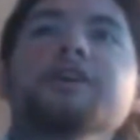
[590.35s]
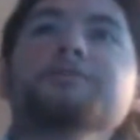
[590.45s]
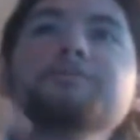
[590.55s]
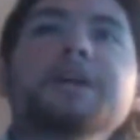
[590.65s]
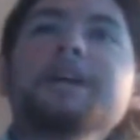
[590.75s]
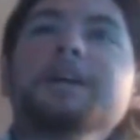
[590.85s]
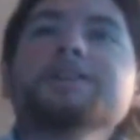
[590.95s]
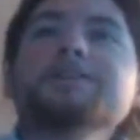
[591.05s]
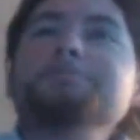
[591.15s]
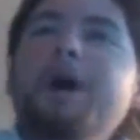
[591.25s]
being a
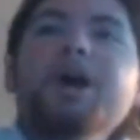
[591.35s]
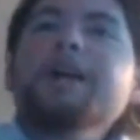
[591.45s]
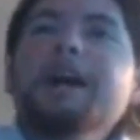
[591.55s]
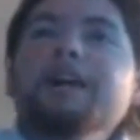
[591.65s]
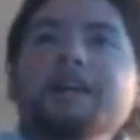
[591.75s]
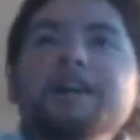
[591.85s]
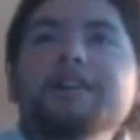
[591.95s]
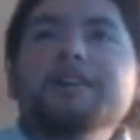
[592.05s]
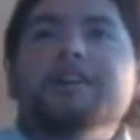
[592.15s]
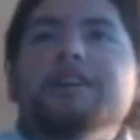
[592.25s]
smart aleck
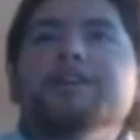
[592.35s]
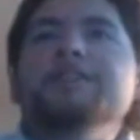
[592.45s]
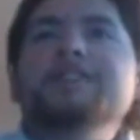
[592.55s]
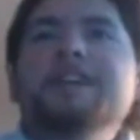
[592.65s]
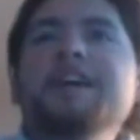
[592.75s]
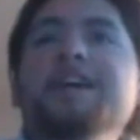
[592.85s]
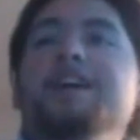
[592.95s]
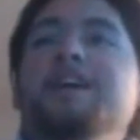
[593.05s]
saying,